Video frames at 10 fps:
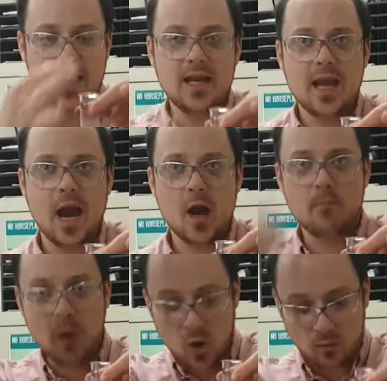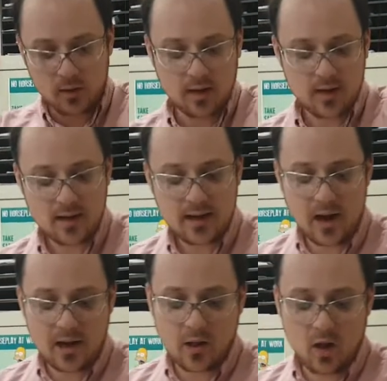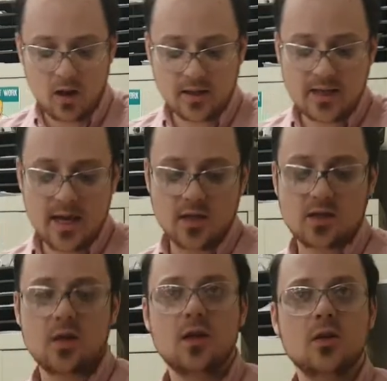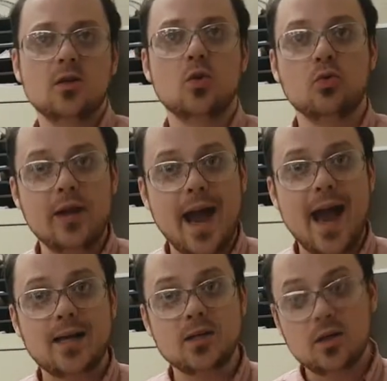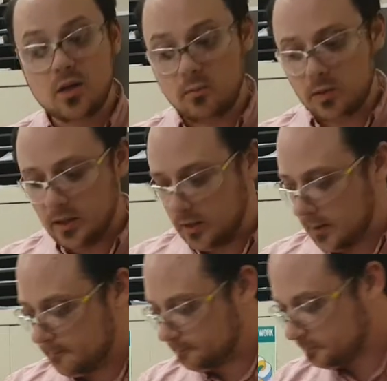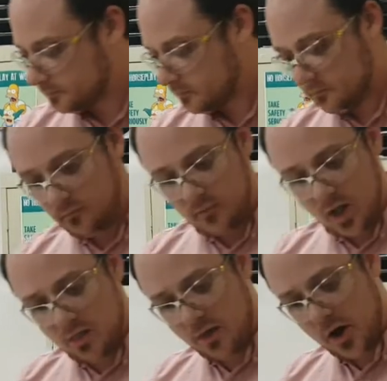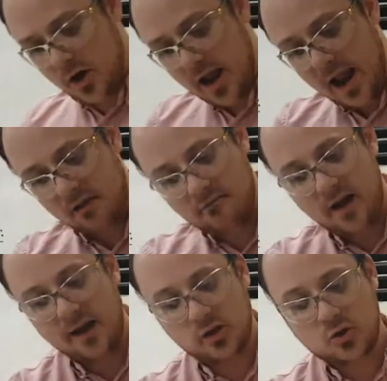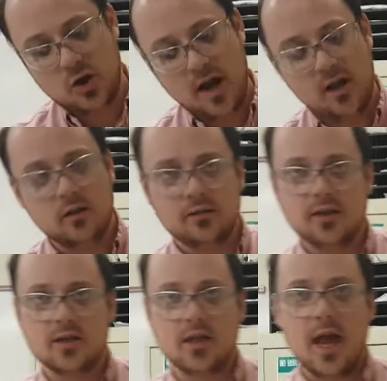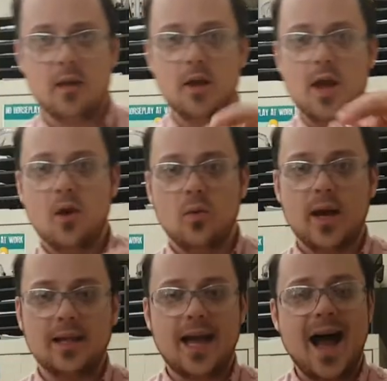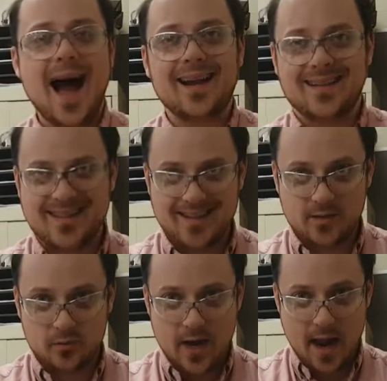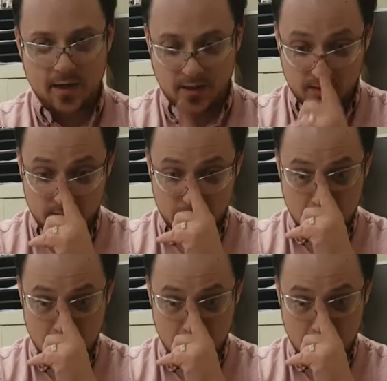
in there, boom. Count how long it takes to react completely. Third and final trial in this lab, we got the hot reactants.